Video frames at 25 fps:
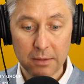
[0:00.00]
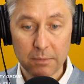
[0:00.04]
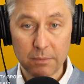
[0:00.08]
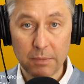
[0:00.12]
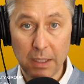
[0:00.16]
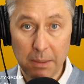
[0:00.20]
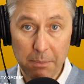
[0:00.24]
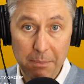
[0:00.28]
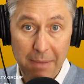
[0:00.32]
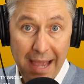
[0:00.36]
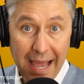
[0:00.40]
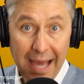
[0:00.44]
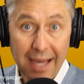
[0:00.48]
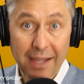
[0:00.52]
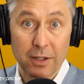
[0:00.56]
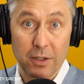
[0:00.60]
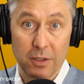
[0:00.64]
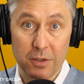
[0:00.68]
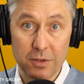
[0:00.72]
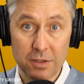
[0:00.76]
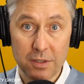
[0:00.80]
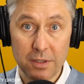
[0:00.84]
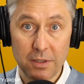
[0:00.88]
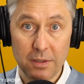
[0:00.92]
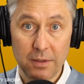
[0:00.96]
It
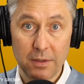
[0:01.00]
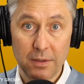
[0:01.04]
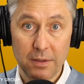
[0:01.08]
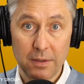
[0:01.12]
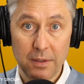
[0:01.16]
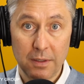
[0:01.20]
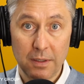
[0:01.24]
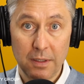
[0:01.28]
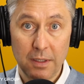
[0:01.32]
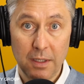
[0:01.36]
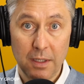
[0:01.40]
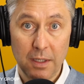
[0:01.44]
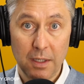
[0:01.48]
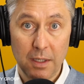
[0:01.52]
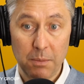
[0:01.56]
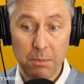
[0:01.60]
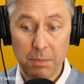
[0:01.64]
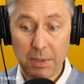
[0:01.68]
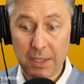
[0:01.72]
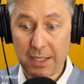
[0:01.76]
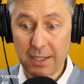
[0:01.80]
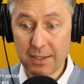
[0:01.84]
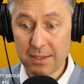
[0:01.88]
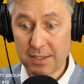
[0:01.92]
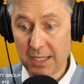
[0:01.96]
matters.
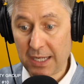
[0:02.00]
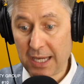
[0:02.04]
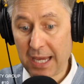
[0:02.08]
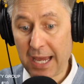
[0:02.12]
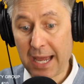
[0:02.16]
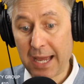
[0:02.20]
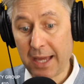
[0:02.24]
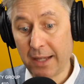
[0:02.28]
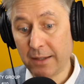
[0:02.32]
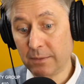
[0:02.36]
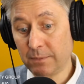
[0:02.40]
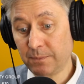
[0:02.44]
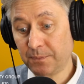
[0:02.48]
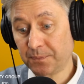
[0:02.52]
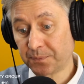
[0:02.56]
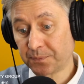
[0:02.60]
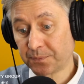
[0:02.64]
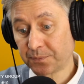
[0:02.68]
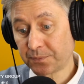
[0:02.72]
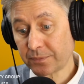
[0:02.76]
Because again,